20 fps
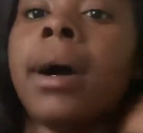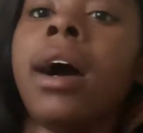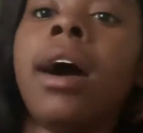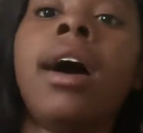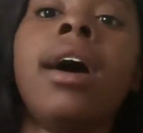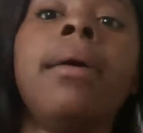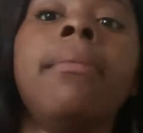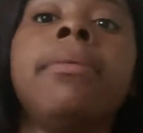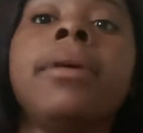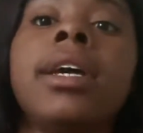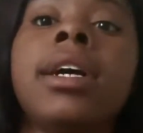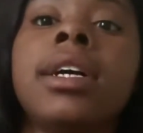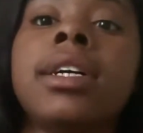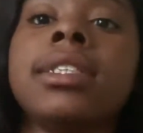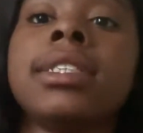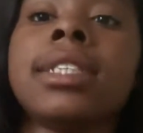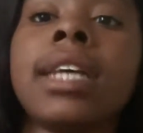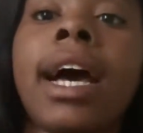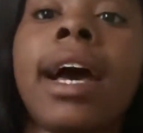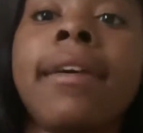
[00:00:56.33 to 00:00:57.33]
Uh,
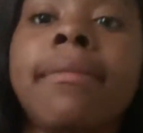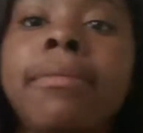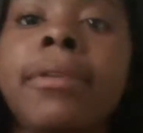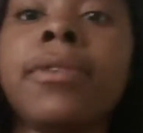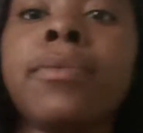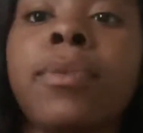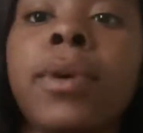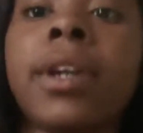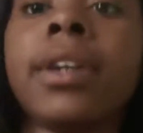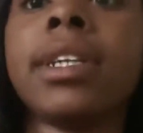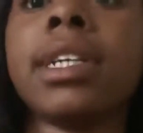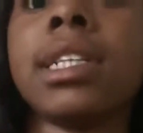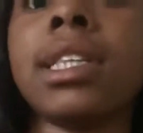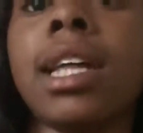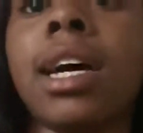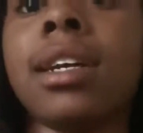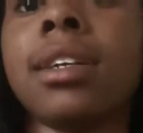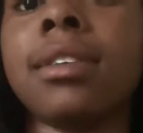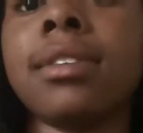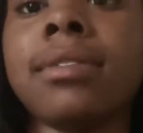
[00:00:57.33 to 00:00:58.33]
because I've been wearing a
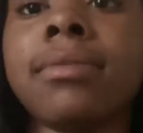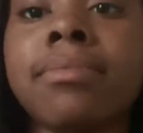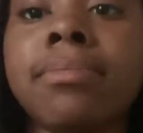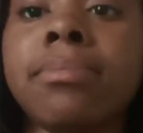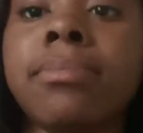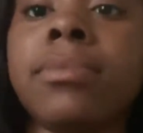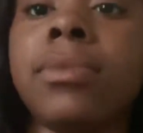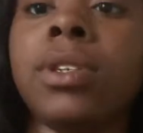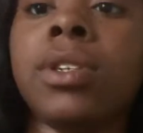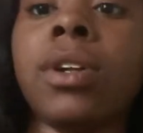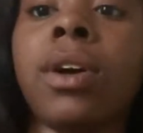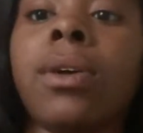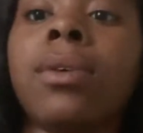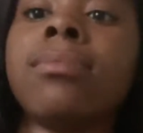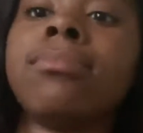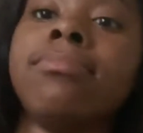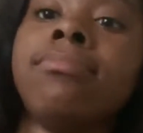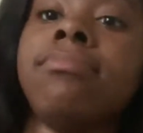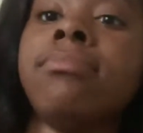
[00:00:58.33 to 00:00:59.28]
lot of, you know,